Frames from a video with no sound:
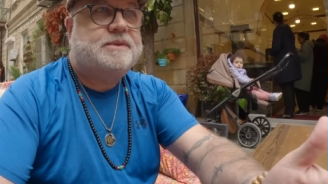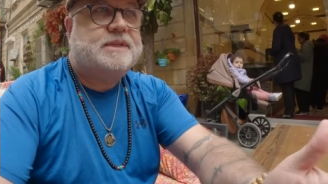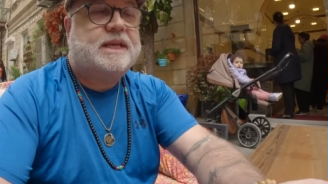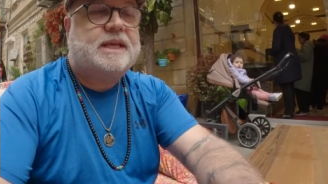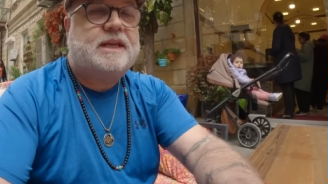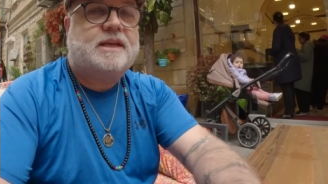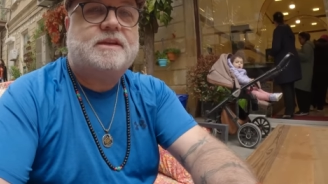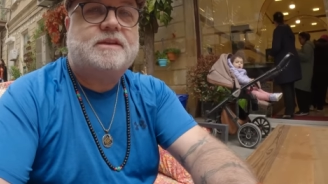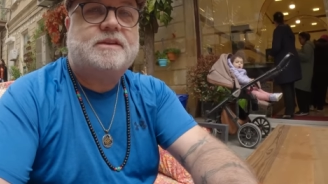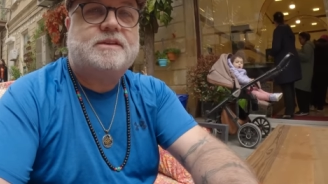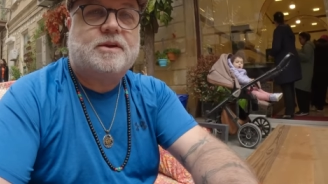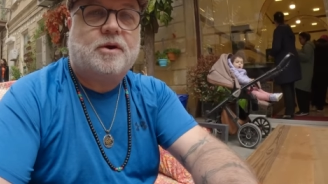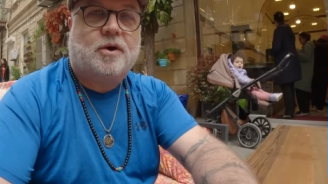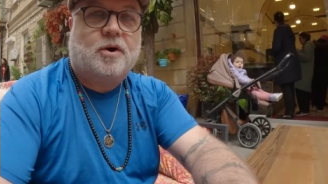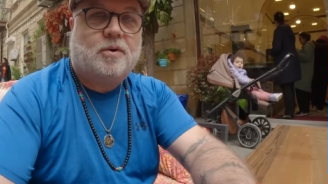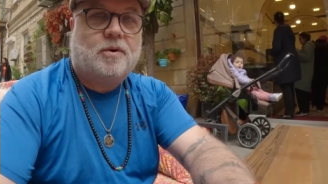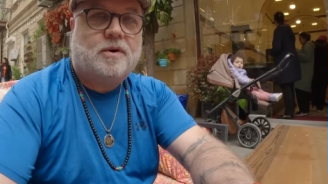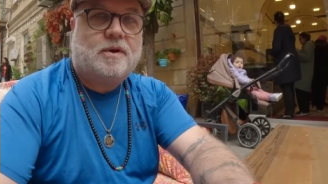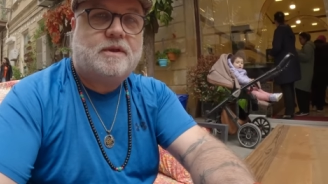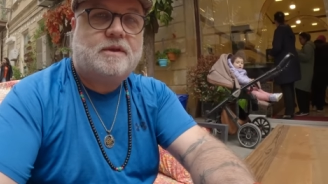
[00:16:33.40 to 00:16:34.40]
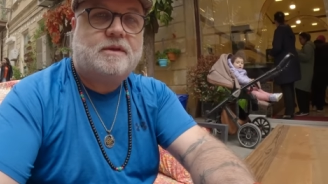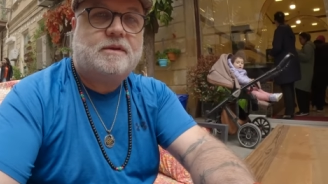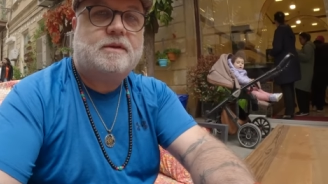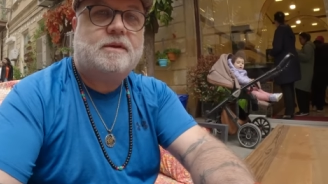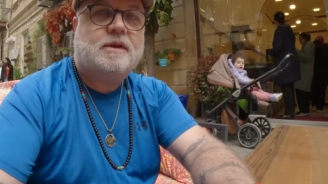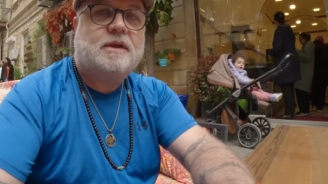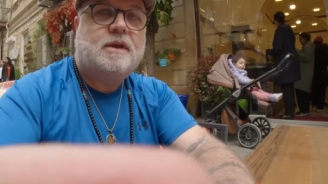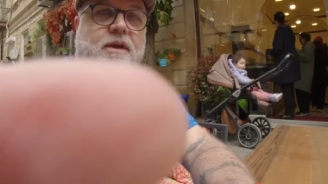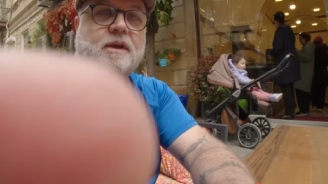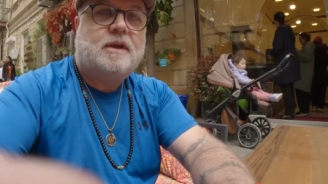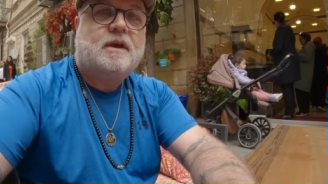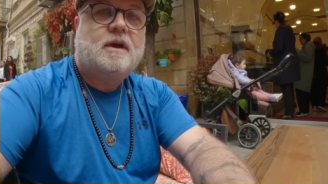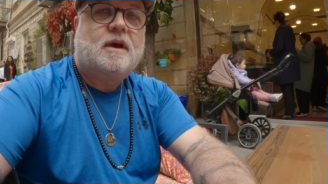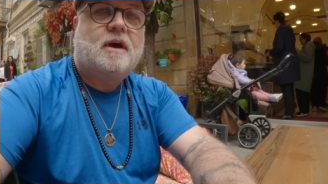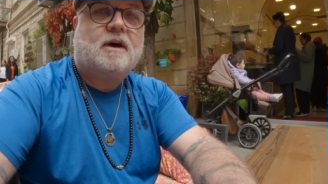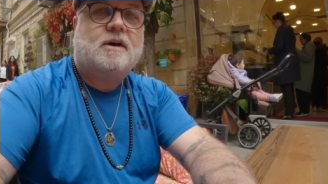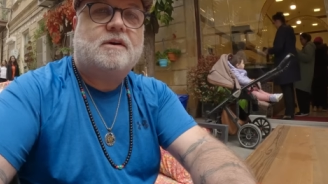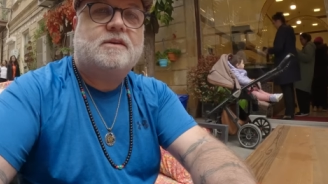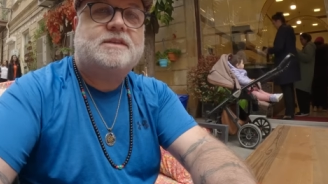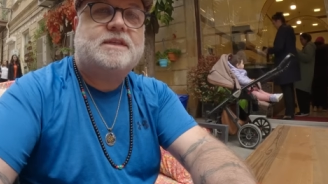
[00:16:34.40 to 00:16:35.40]
tea, so
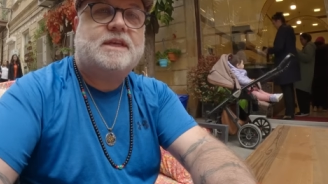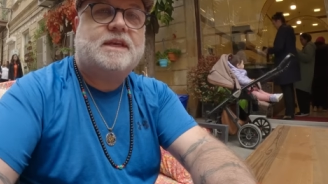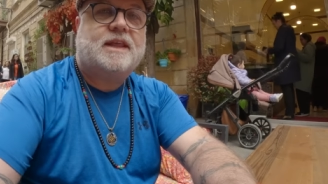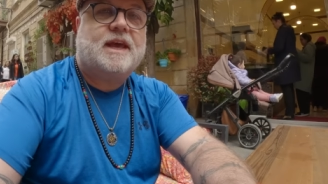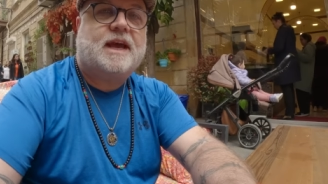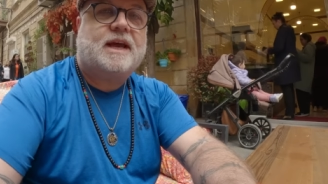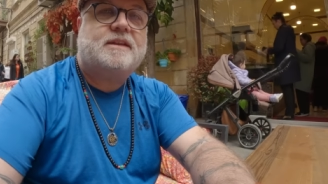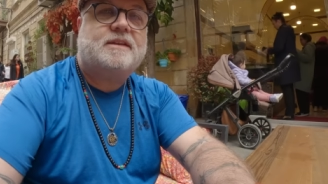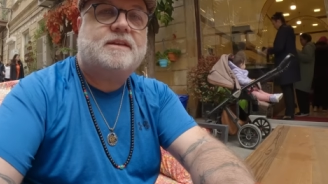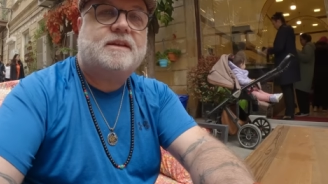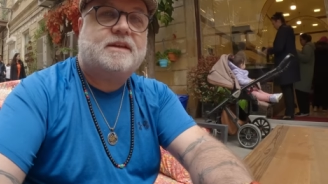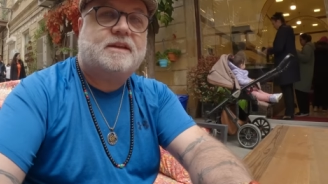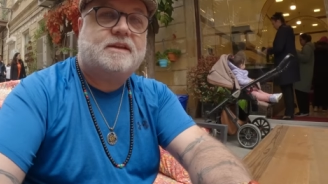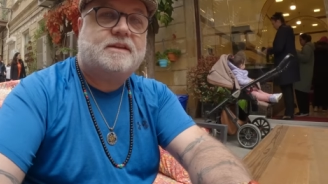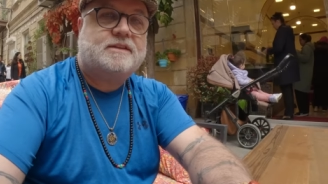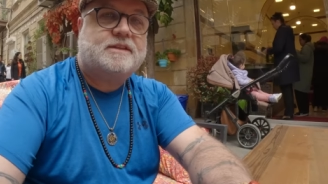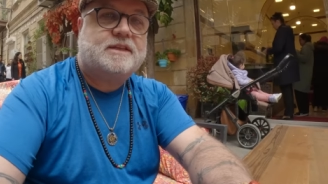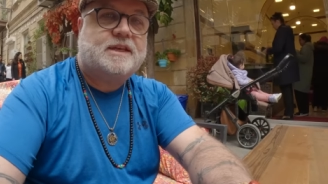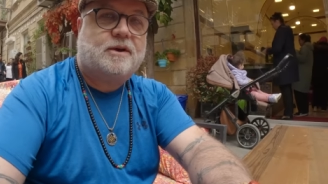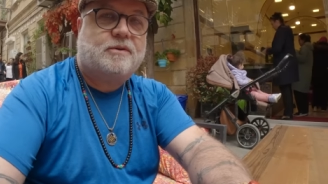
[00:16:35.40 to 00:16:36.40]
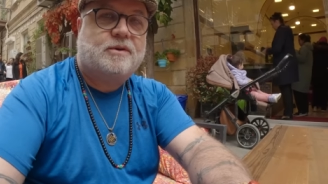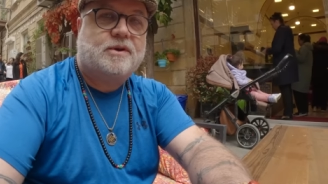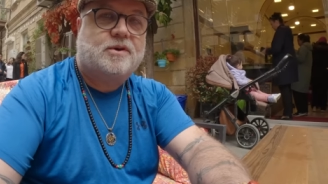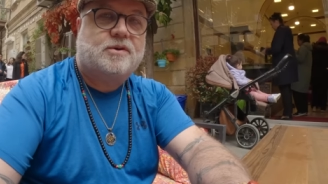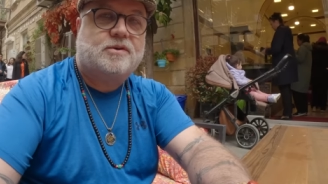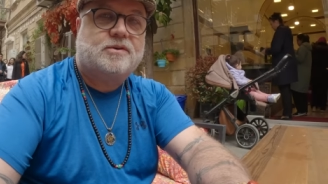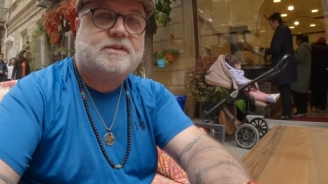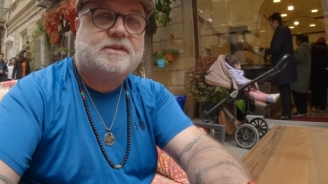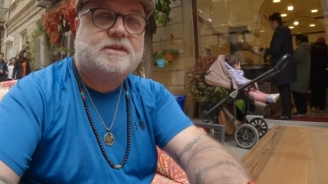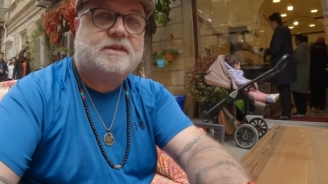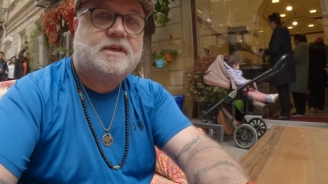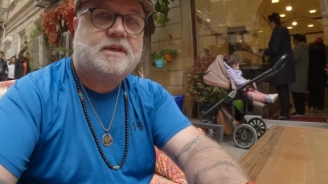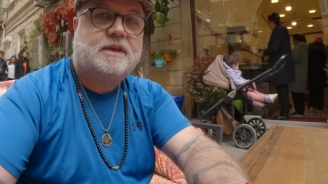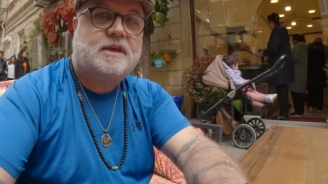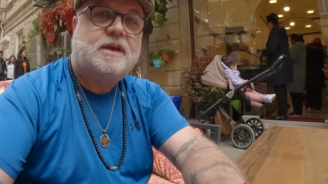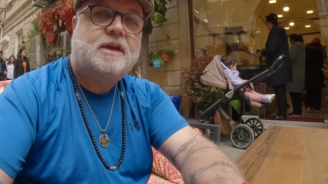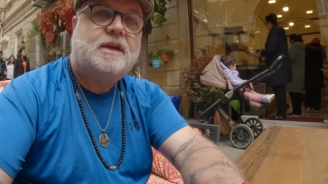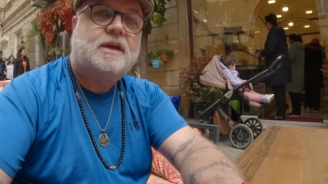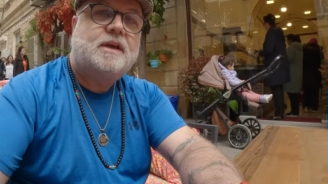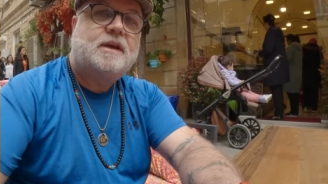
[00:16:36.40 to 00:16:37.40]
I'll see that and see how it goes.
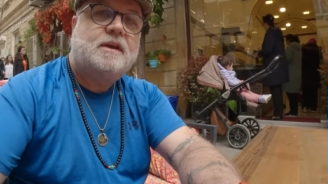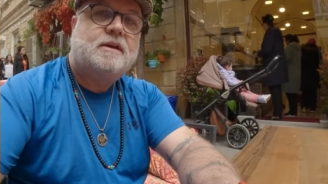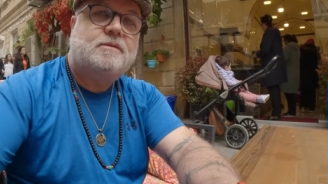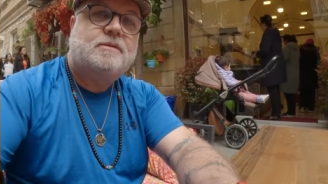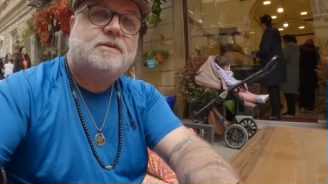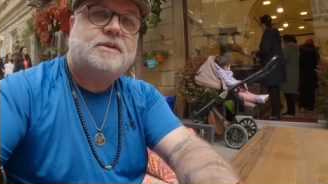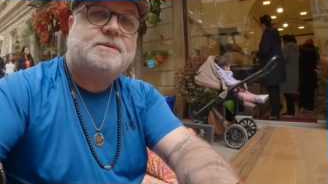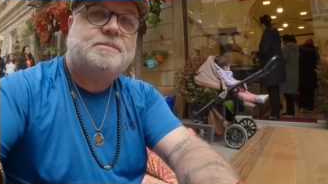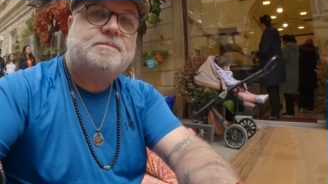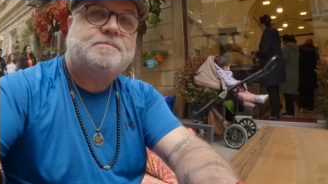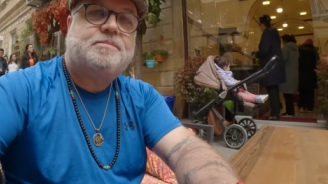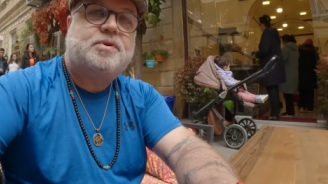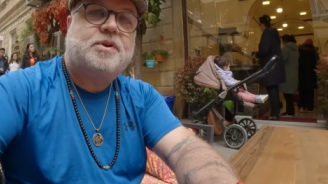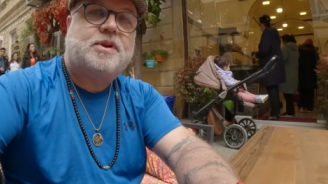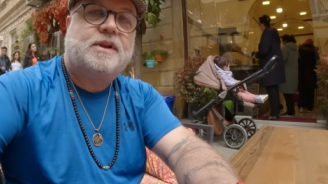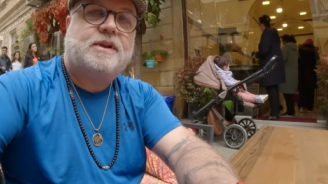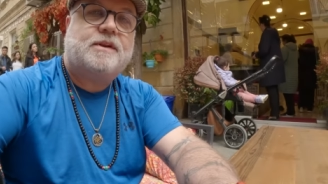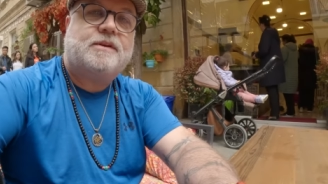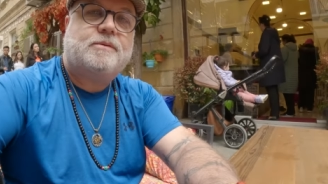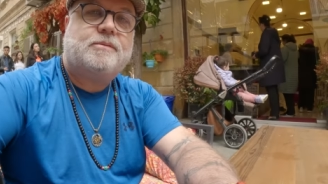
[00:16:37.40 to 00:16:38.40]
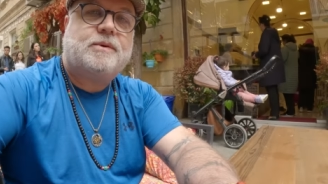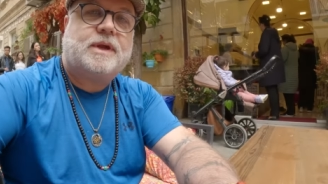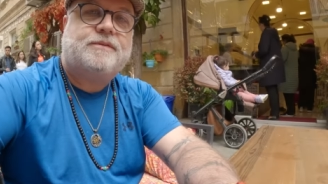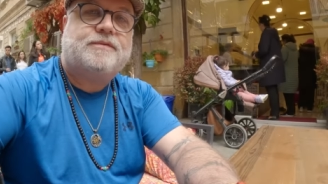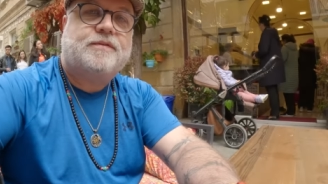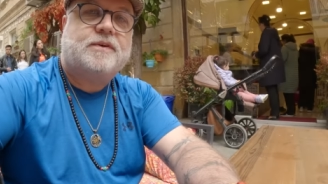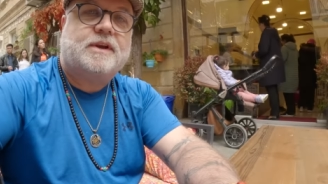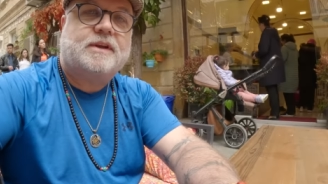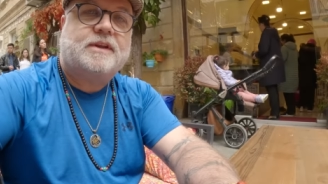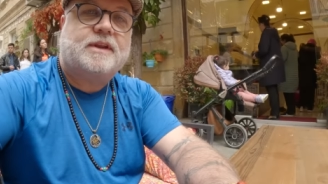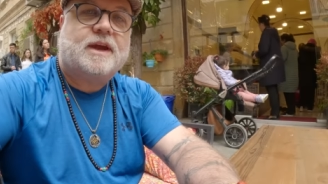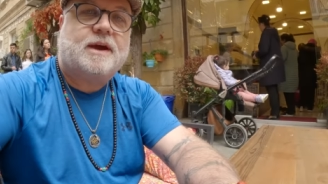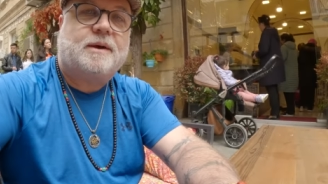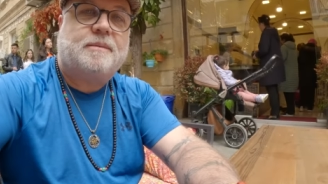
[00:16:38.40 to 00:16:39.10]
We'll just wait for it to